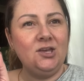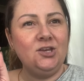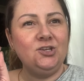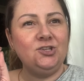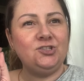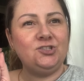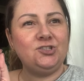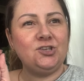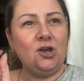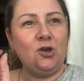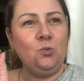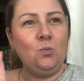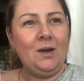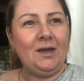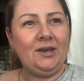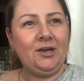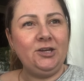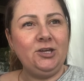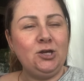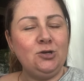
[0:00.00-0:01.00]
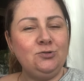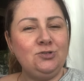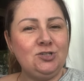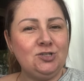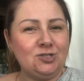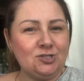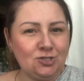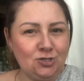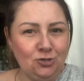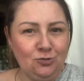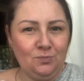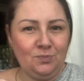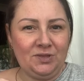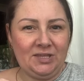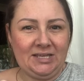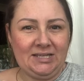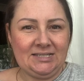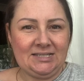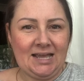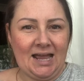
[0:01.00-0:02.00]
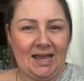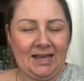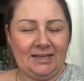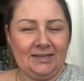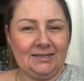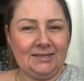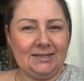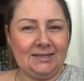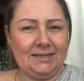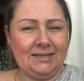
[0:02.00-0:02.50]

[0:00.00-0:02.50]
So when I go to scoop things out,